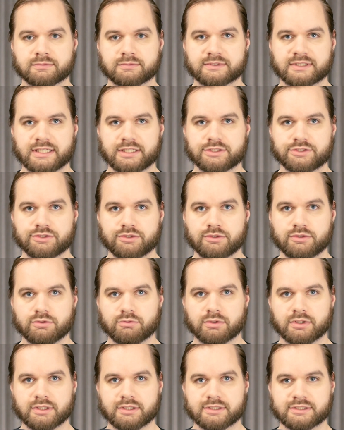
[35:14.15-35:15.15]
Day 2
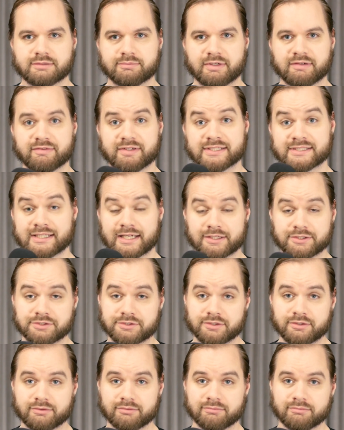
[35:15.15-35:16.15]
was a bit of a
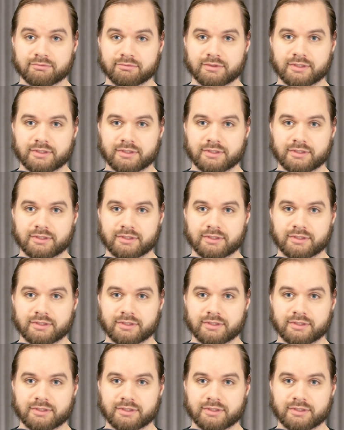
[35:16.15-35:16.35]
disaster.